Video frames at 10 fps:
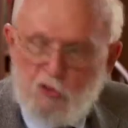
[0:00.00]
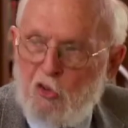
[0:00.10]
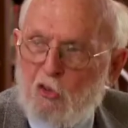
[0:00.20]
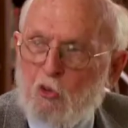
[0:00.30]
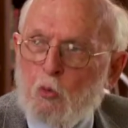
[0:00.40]

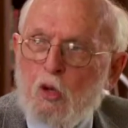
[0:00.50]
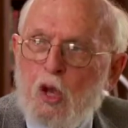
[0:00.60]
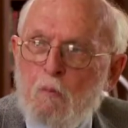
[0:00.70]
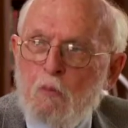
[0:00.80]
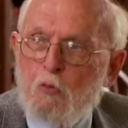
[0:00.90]
Jesus would
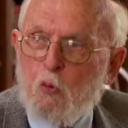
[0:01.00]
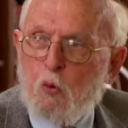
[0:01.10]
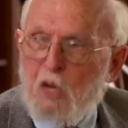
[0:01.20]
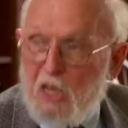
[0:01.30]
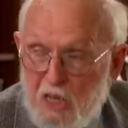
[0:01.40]
come
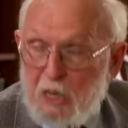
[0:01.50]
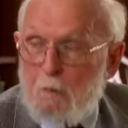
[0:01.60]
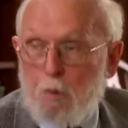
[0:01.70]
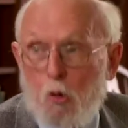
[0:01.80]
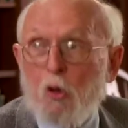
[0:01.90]
before he,
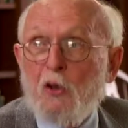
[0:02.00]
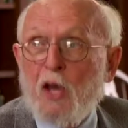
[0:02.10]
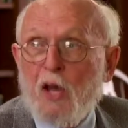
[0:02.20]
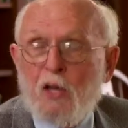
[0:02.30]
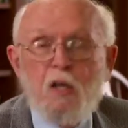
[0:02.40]
Paul,
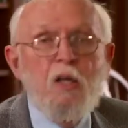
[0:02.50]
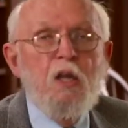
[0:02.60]
died,